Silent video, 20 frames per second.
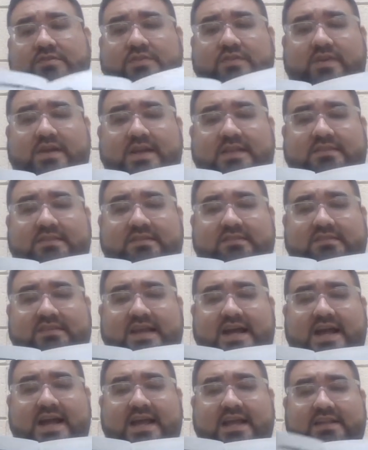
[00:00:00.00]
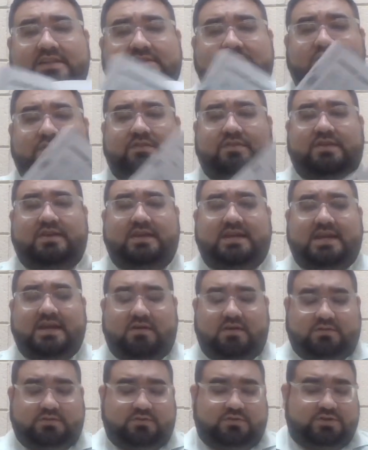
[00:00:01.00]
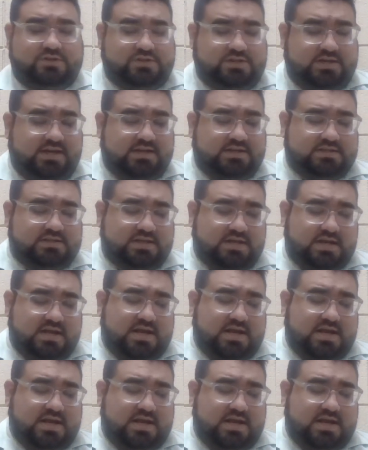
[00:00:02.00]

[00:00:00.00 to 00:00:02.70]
you get this guide to the character sheet,